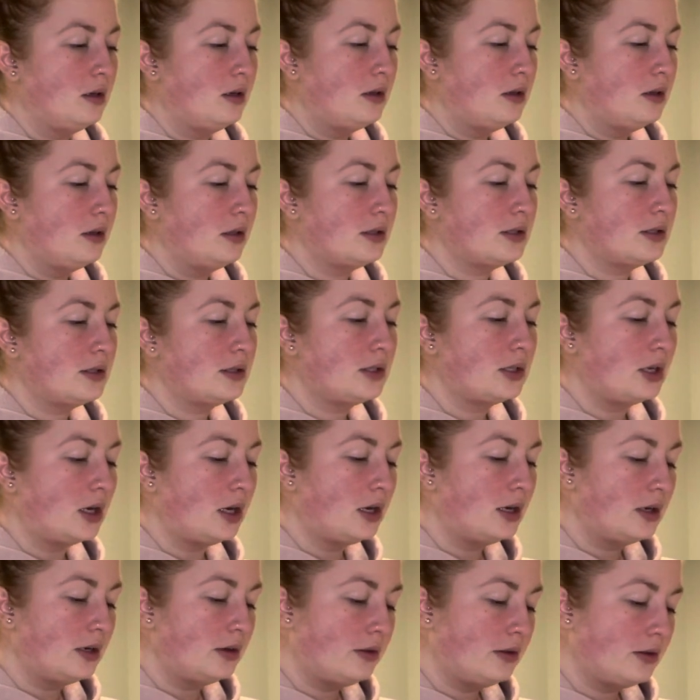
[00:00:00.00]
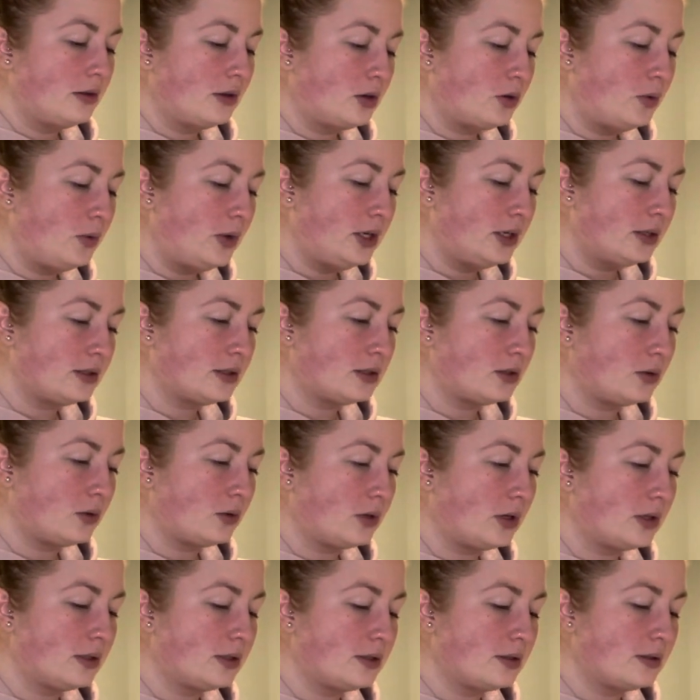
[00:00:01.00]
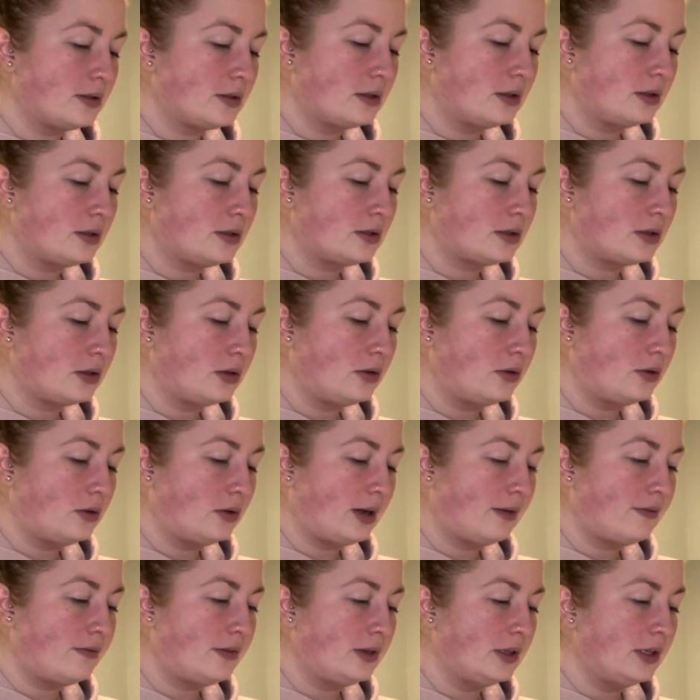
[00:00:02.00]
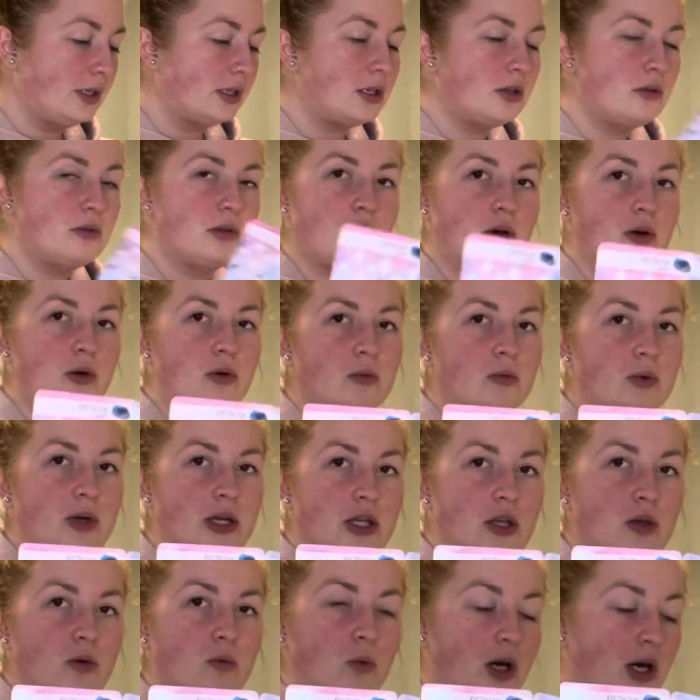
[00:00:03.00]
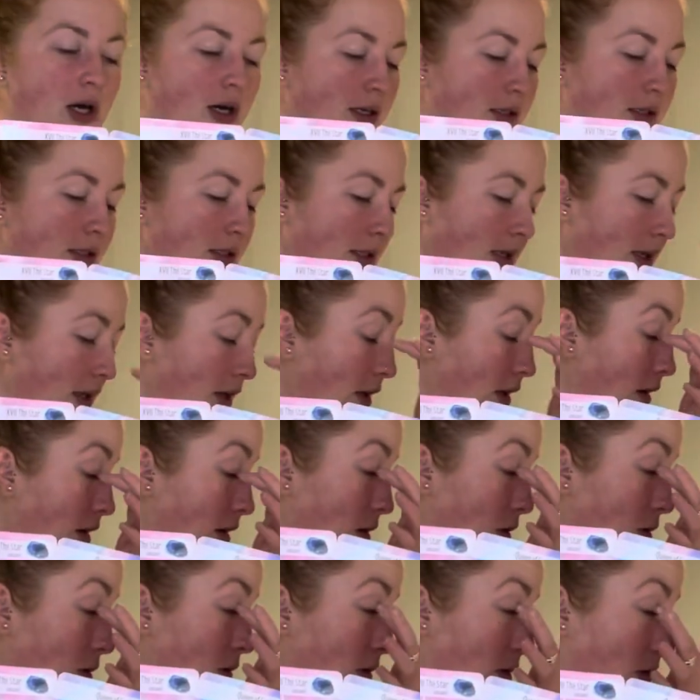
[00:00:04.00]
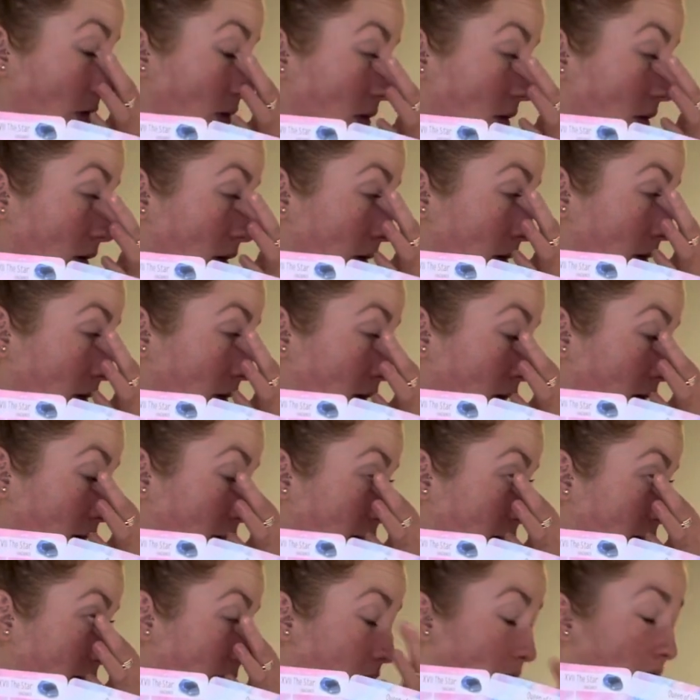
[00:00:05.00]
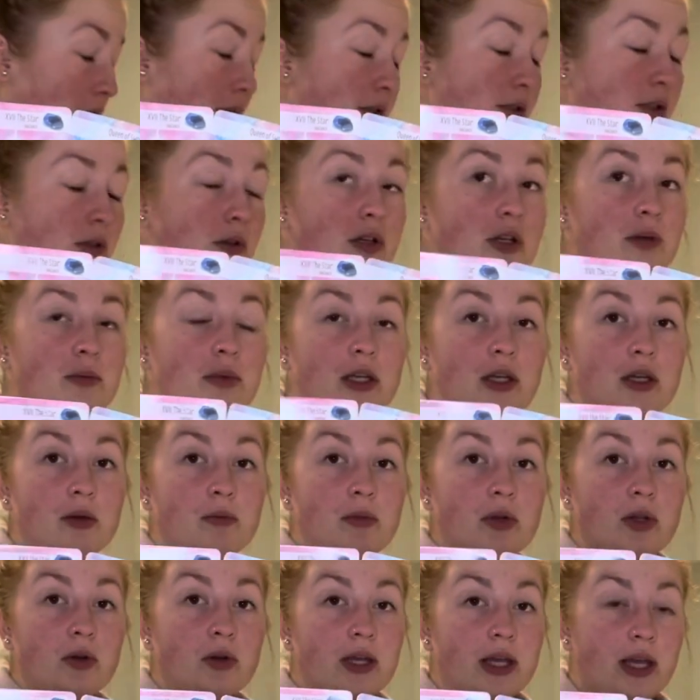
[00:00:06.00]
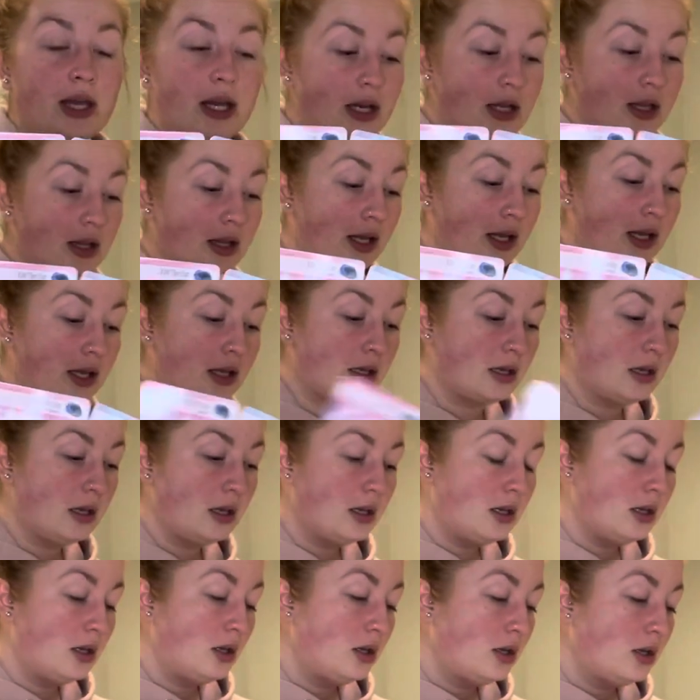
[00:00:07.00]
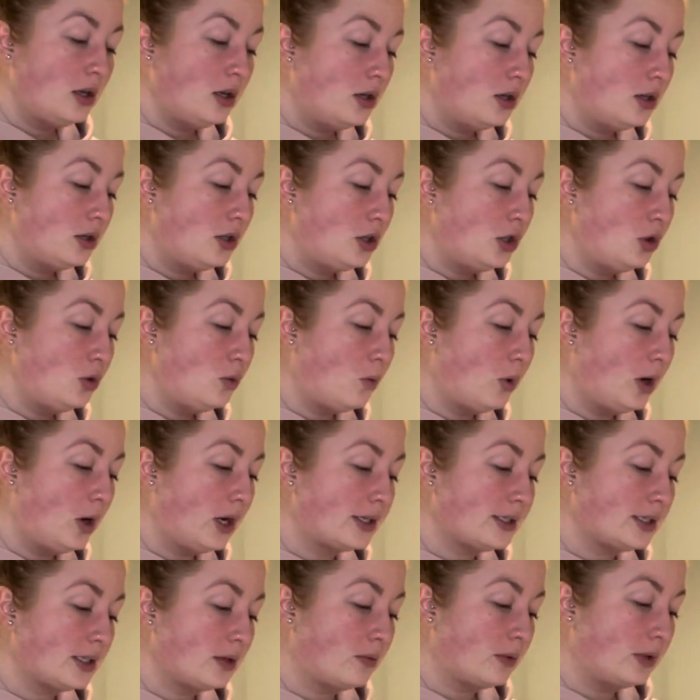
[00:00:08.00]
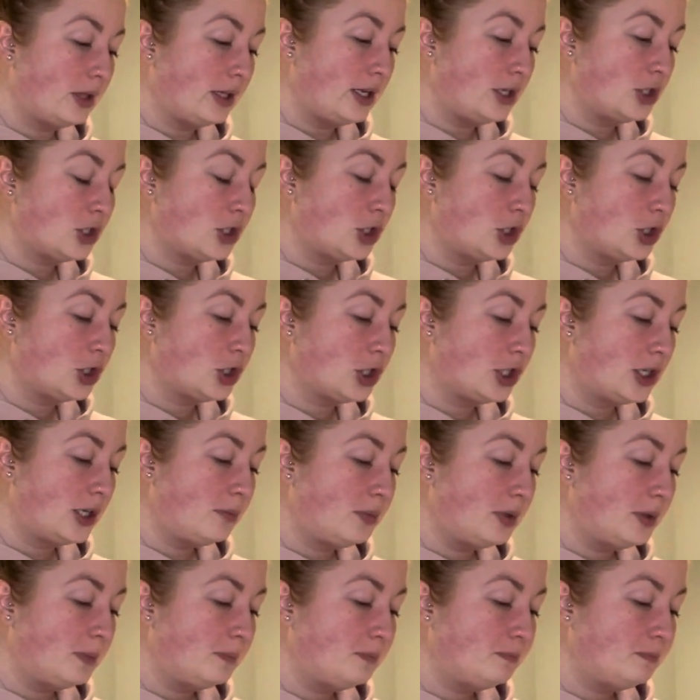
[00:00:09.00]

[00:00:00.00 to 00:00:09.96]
The Star, the Queen of Swords. So I feel like you know what you want. Like, you also could be communicating, like, you want a relationship